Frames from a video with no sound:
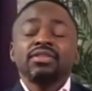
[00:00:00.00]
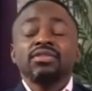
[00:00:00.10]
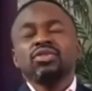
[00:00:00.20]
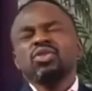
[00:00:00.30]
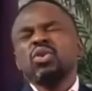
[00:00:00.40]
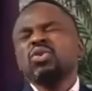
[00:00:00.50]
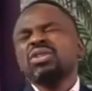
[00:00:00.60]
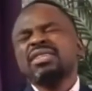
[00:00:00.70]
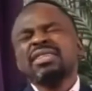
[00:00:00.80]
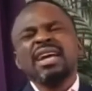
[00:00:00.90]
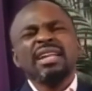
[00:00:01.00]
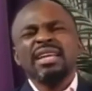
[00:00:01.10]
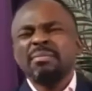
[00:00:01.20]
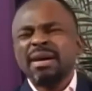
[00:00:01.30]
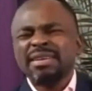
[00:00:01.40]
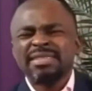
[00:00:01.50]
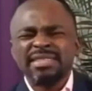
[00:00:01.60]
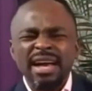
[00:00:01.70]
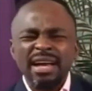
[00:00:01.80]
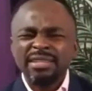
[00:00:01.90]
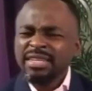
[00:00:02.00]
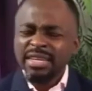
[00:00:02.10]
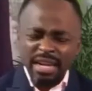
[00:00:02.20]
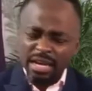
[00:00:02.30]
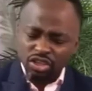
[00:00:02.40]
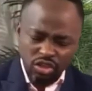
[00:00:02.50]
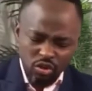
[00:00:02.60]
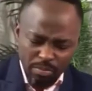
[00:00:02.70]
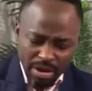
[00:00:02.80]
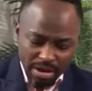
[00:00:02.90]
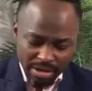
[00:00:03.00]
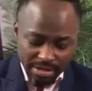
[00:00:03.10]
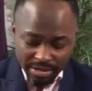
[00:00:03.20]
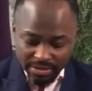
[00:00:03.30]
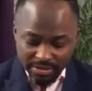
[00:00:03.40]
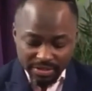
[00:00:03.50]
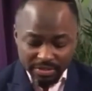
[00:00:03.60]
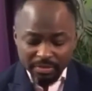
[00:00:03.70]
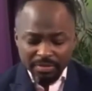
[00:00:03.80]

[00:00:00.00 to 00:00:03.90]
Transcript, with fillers: Zokra le baskande glashto paradise.